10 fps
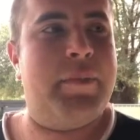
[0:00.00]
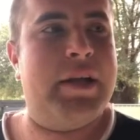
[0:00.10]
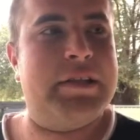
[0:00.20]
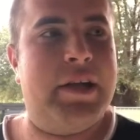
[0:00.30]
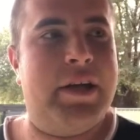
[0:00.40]

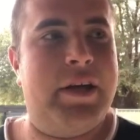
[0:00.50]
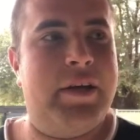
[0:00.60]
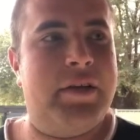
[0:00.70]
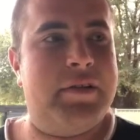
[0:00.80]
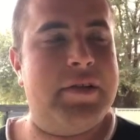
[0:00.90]
as
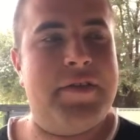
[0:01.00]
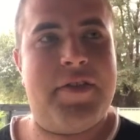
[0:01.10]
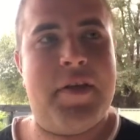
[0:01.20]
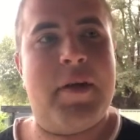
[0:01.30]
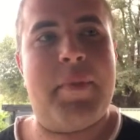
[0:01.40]
I did
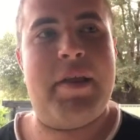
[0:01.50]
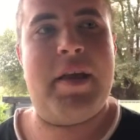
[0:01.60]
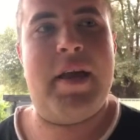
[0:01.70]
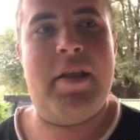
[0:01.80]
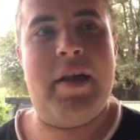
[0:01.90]
think about
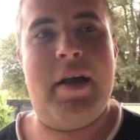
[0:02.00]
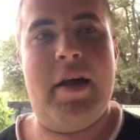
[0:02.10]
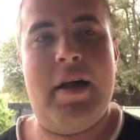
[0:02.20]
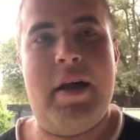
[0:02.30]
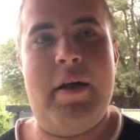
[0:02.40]
that,
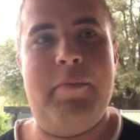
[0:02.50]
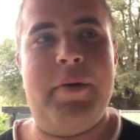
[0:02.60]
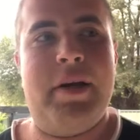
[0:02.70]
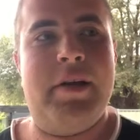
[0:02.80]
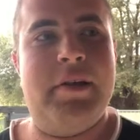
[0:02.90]

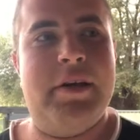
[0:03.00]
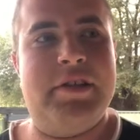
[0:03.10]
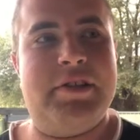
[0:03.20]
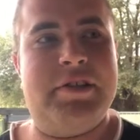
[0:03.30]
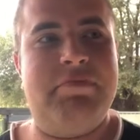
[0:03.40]
but
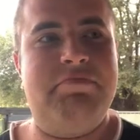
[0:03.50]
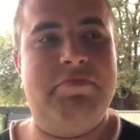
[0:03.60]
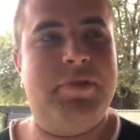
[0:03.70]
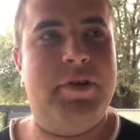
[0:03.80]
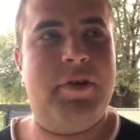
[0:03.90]
it's
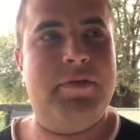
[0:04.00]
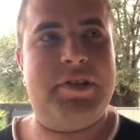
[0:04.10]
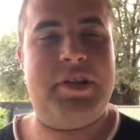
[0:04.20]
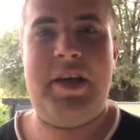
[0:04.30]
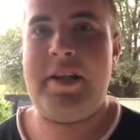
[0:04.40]

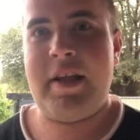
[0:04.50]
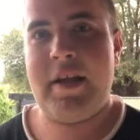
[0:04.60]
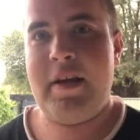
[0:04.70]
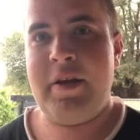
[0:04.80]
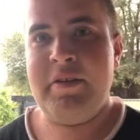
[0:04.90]
obviously
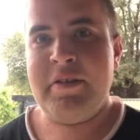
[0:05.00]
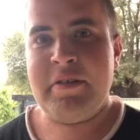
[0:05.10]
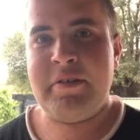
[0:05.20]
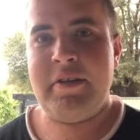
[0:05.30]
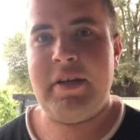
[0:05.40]
another
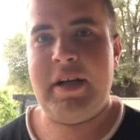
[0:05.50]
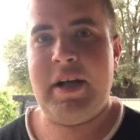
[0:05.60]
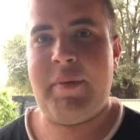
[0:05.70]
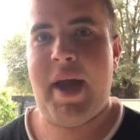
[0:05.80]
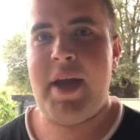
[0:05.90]

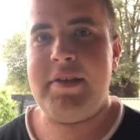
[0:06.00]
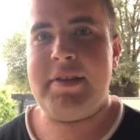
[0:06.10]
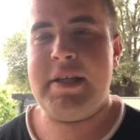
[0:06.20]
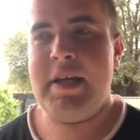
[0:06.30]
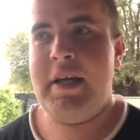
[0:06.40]

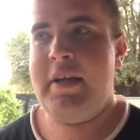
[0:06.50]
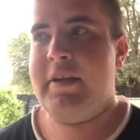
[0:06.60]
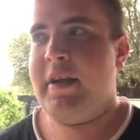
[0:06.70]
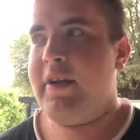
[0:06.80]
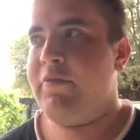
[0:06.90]
hate,
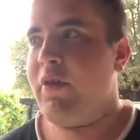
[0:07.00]
another